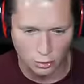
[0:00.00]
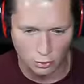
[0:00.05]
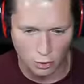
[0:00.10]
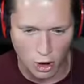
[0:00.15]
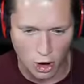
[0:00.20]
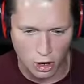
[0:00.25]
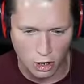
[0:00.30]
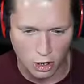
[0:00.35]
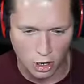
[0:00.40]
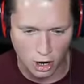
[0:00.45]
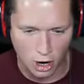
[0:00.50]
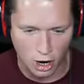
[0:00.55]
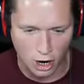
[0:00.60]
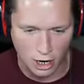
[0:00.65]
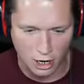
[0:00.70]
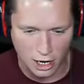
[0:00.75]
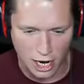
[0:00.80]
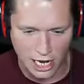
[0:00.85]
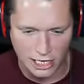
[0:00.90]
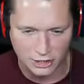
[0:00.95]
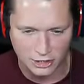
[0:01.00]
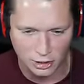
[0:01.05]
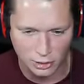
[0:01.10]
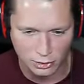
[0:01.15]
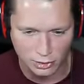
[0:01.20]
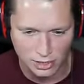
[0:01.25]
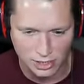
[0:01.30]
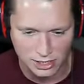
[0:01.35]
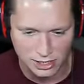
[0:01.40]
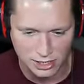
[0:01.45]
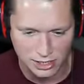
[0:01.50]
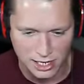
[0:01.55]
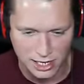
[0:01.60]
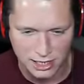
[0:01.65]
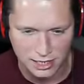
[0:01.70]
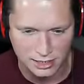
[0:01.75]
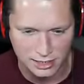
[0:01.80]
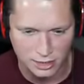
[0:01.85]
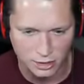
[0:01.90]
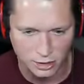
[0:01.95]
wrong car. I chose this thing
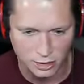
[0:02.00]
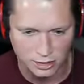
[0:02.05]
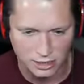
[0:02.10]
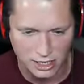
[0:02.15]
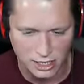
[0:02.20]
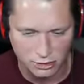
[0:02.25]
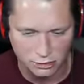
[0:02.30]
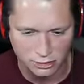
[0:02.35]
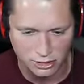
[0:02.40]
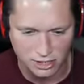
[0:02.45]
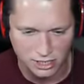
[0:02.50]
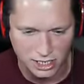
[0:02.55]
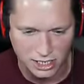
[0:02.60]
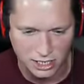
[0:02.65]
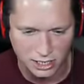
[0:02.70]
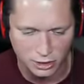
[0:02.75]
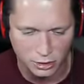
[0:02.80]
because it looked interesting. It